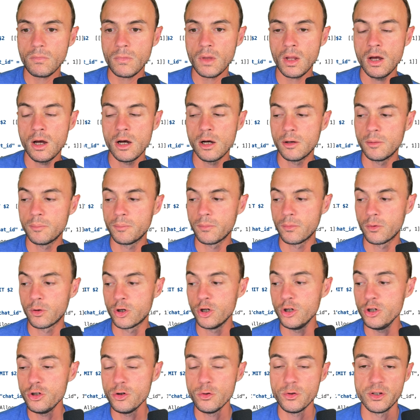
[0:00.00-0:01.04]

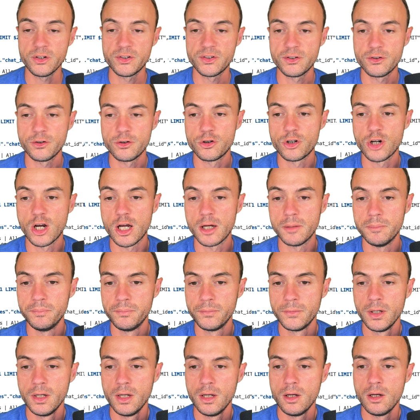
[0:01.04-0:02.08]
Could do this as a job,
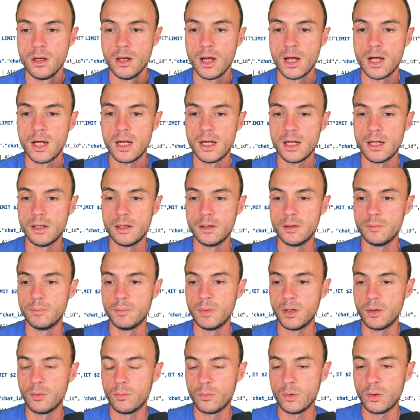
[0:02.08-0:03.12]

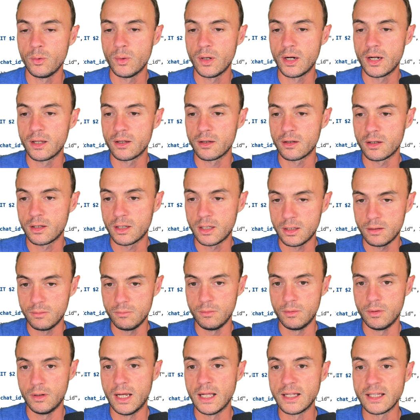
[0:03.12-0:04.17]
but we want to
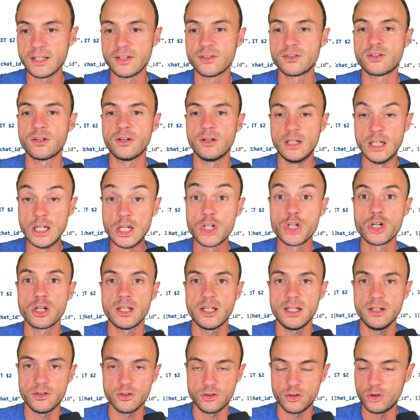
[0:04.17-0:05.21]
at least
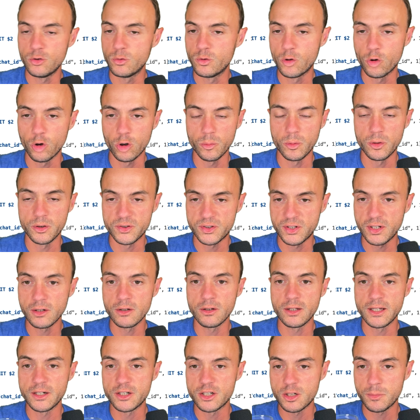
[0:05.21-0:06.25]
initially just do a normal single
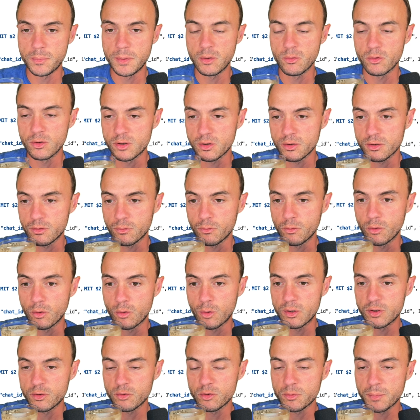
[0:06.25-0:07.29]
HTTP
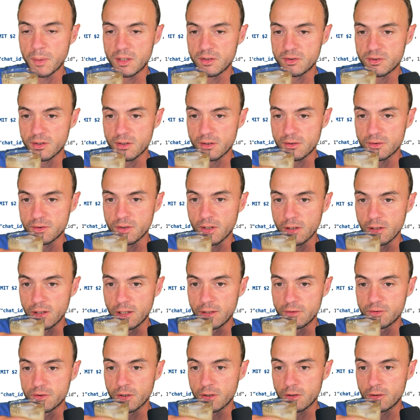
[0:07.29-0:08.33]
request response
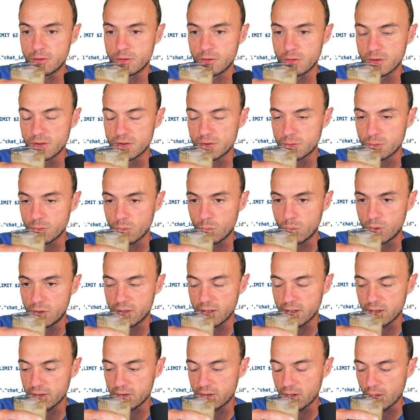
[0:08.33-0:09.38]
lifecycle. Do this one thing
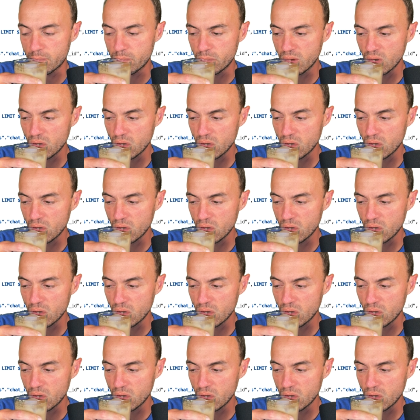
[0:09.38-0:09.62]
at a time.